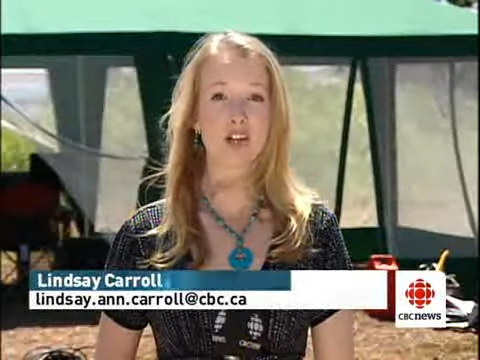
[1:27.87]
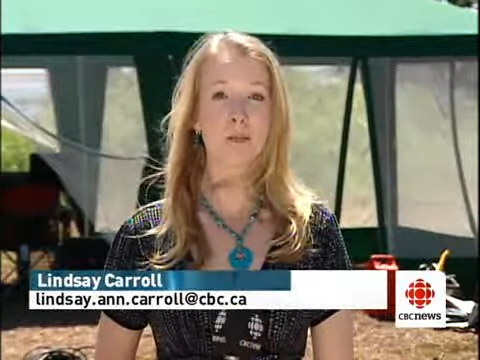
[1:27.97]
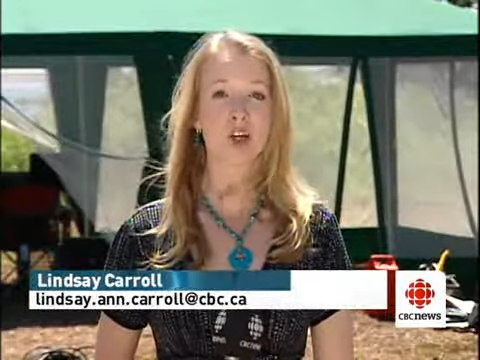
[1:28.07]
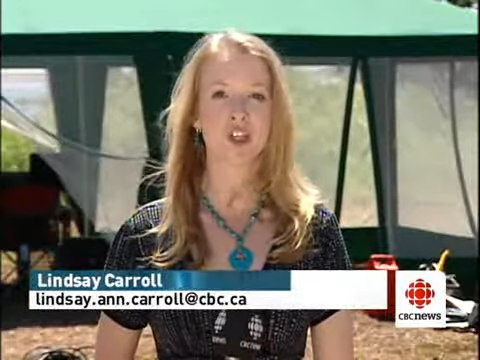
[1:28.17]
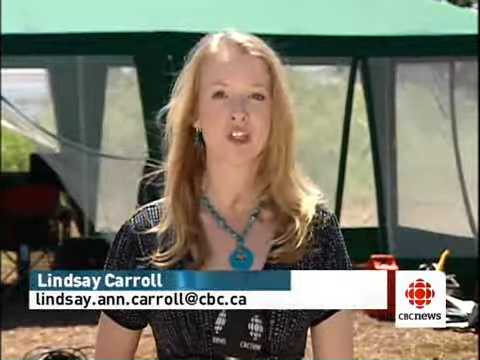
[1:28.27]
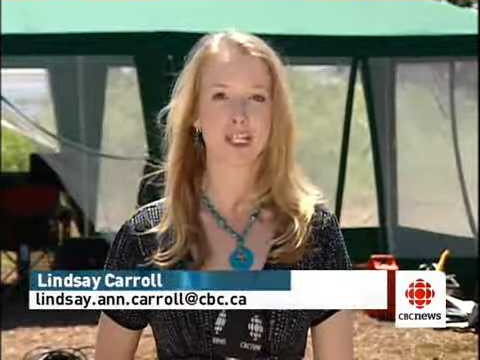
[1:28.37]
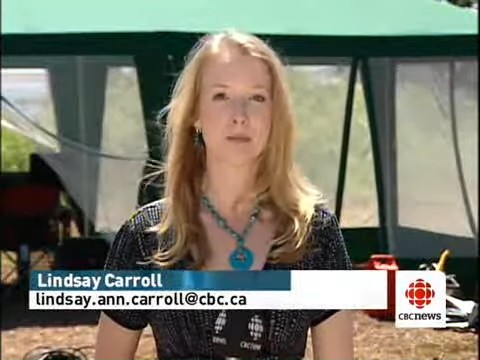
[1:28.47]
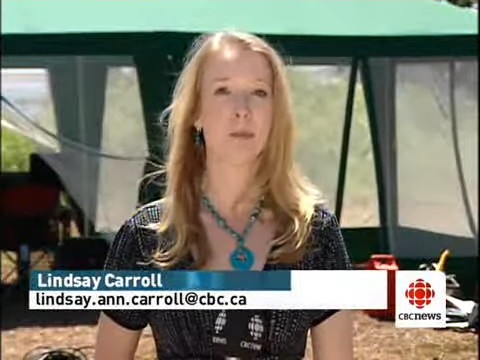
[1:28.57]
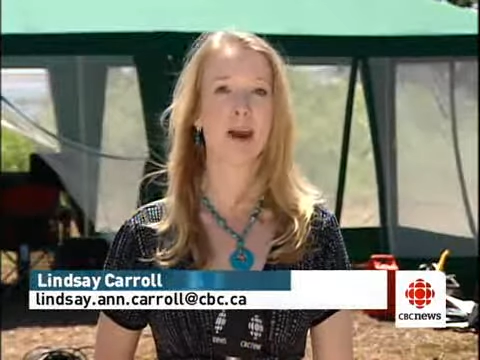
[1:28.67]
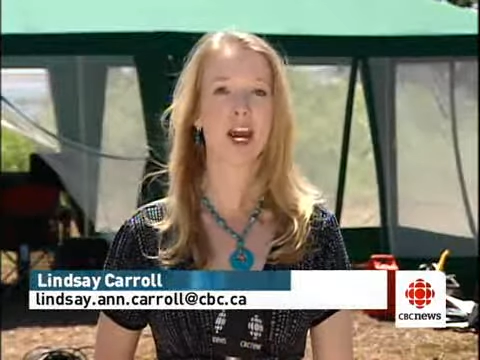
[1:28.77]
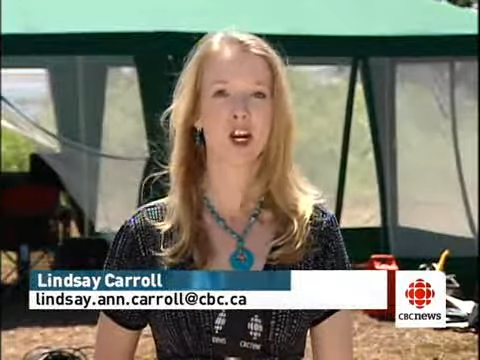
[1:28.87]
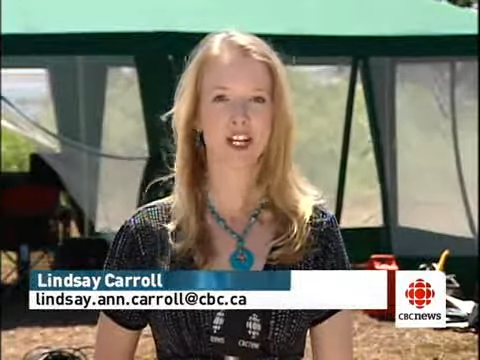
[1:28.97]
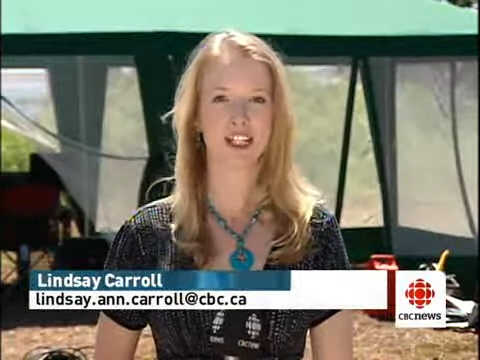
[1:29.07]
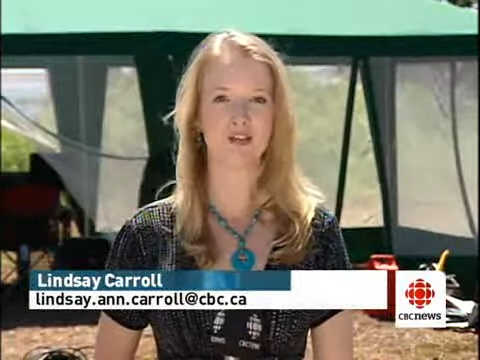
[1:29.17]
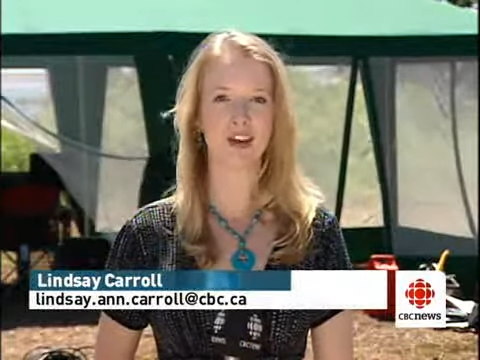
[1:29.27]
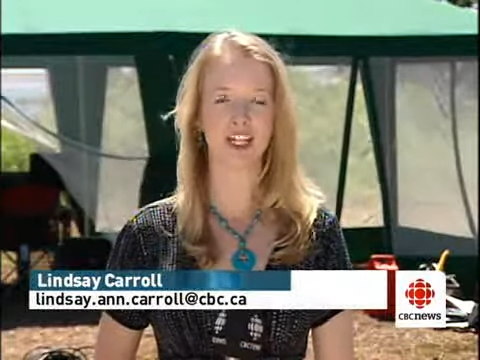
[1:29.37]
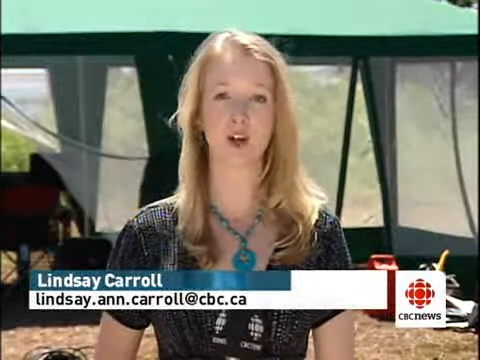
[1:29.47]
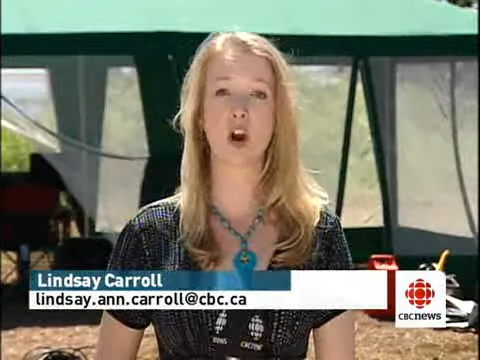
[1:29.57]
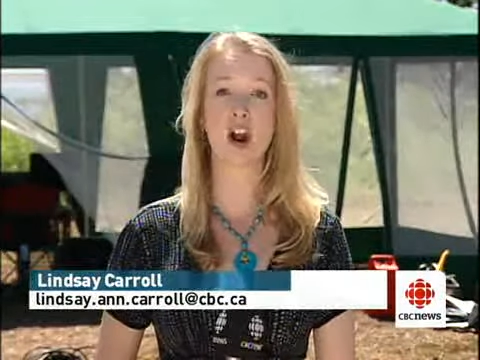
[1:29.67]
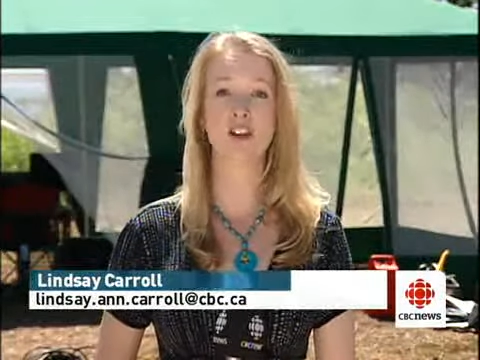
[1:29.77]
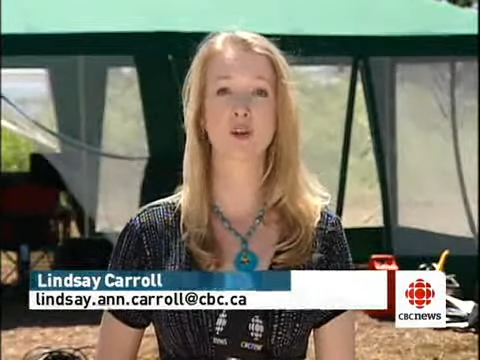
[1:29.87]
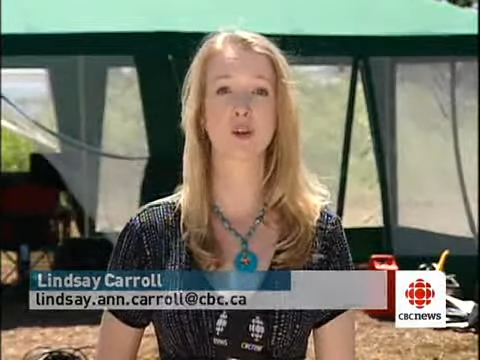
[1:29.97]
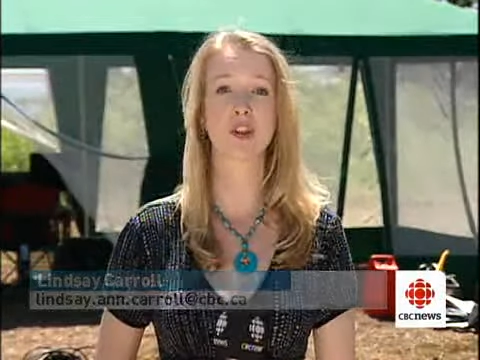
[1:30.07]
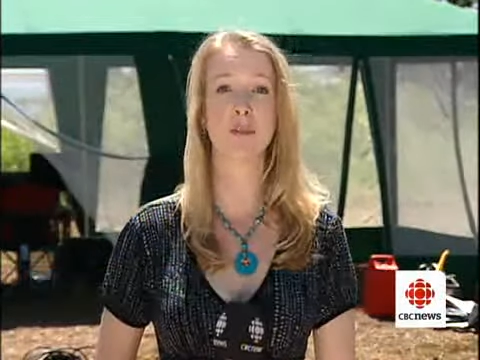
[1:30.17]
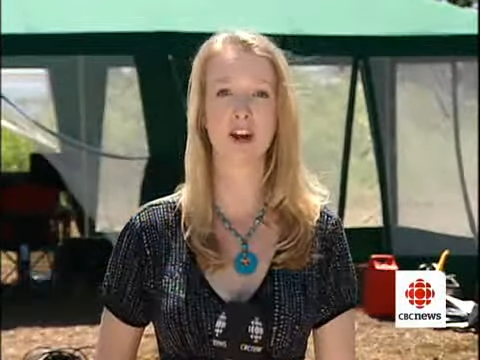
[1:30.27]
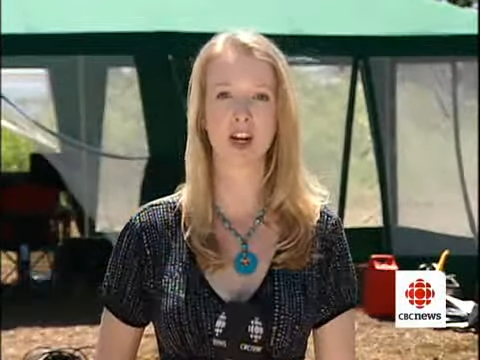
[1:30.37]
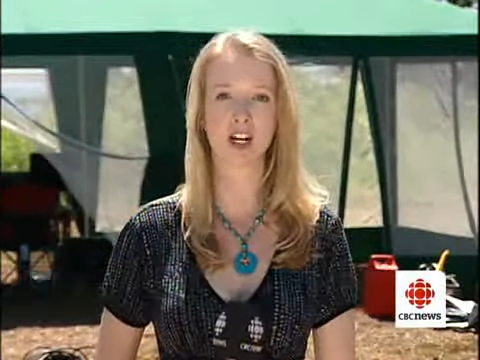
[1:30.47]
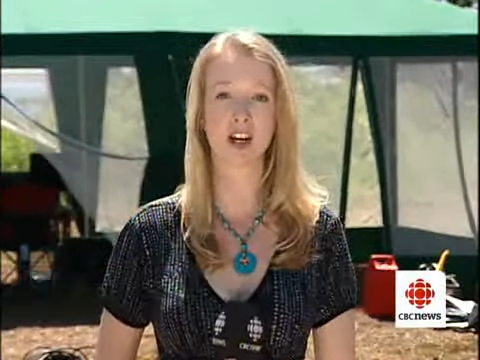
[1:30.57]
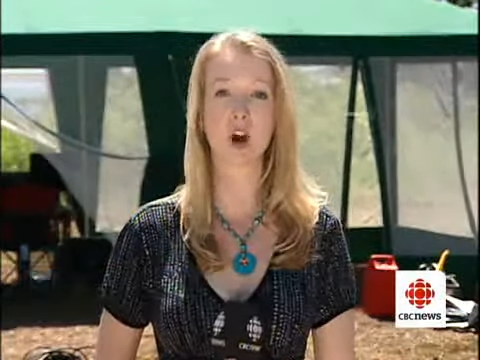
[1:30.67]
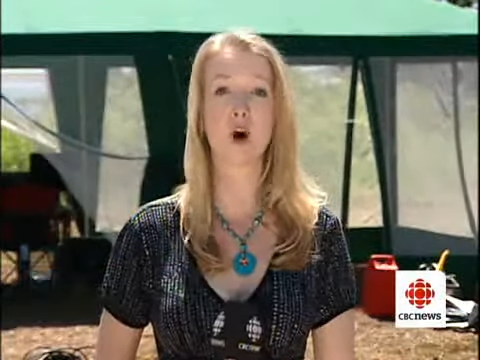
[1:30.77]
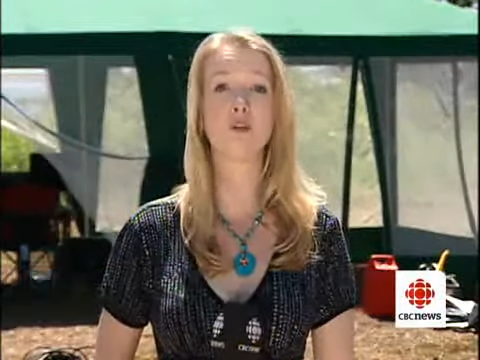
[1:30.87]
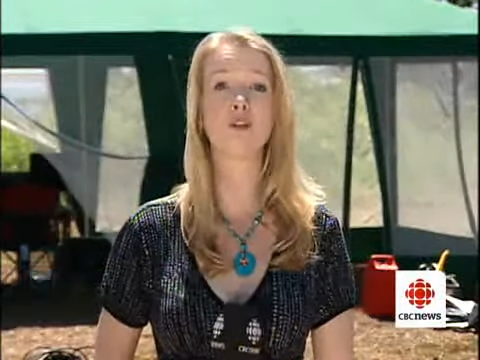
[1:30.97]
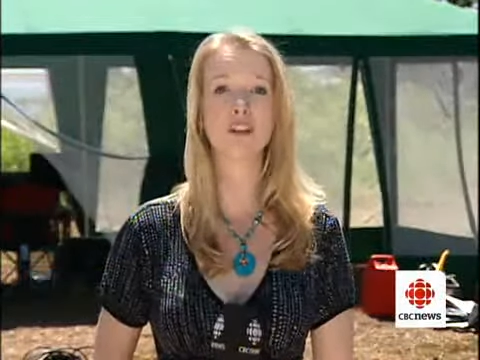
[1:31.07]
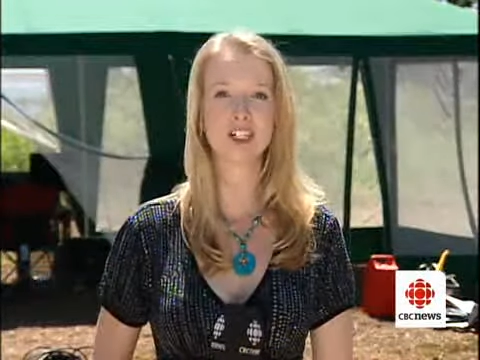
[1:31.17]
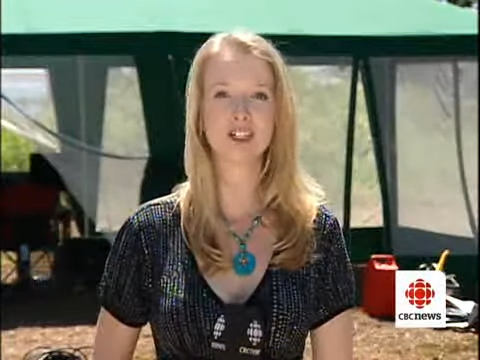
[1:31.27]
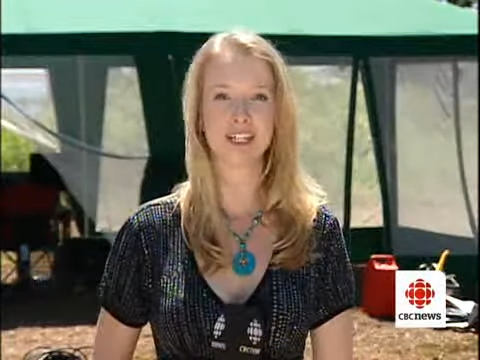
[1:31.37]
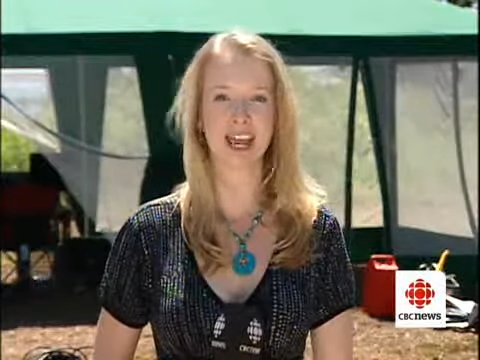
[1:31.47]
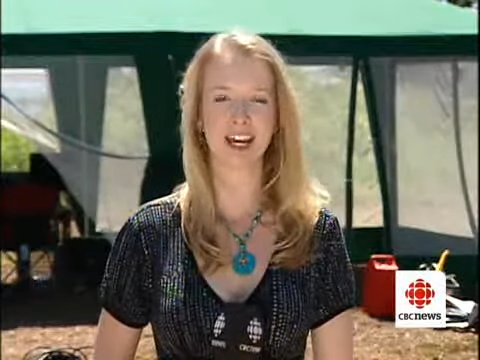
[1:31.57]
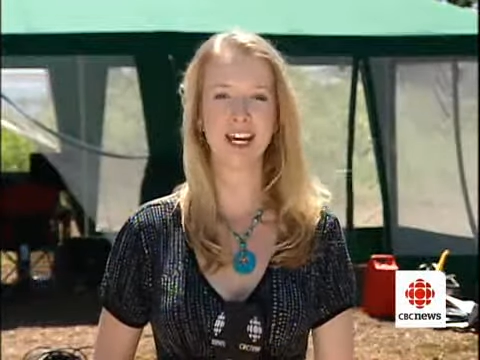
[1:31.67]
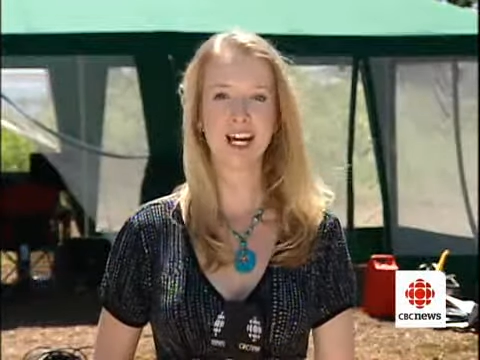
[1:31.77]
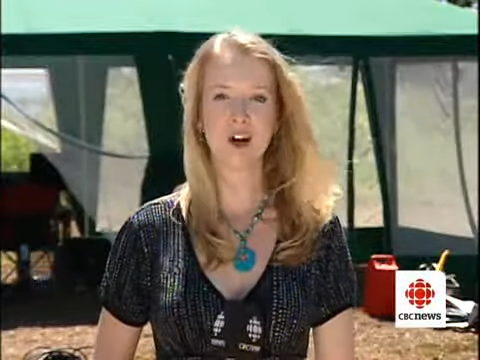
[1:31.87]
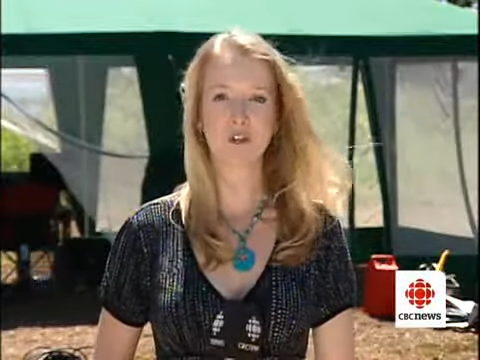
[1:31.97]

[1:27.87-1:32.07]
of an emergency preparedness event across North America called Field Day.